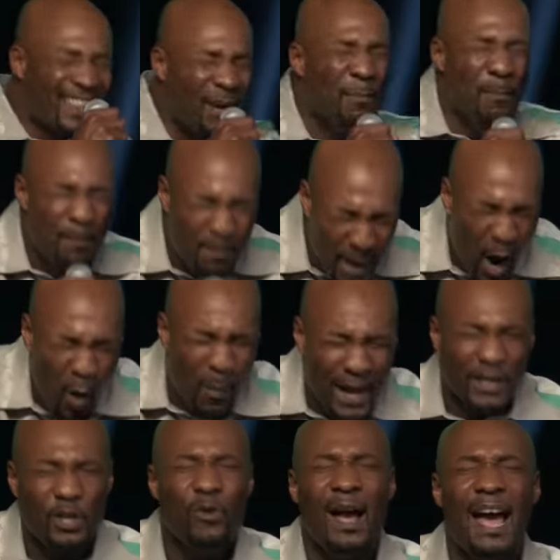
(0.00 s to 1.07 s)
the
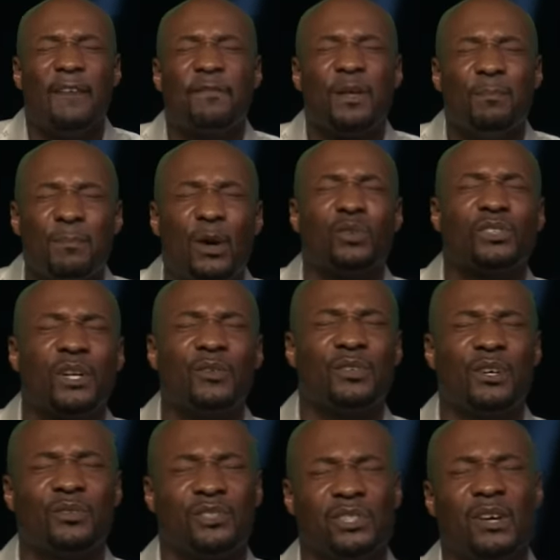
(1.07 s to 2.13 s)
moment you have the most on
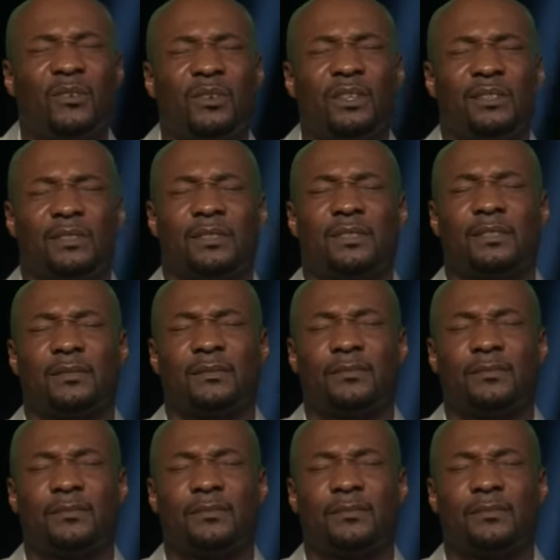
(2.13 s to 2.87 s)
your shoulders.